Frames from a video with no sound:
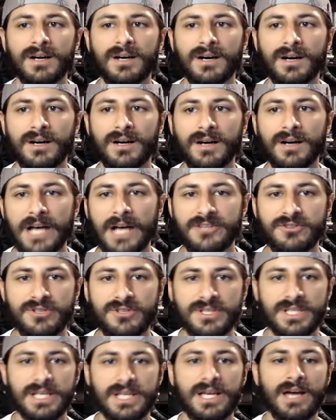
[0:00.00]
as you'll
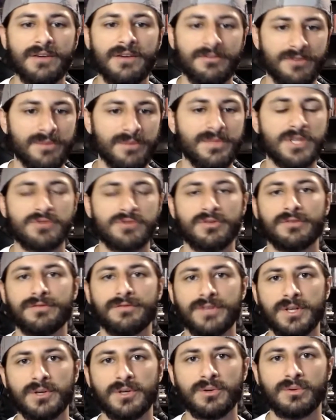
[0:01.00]
see from this
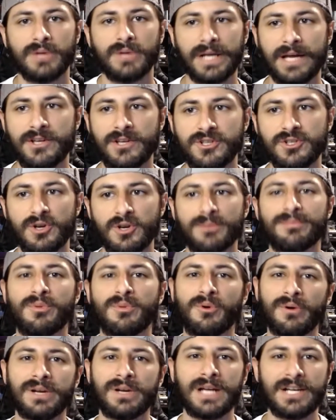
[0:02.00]
review, like at a certain
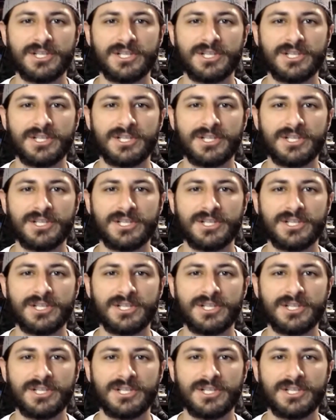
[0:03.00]
point,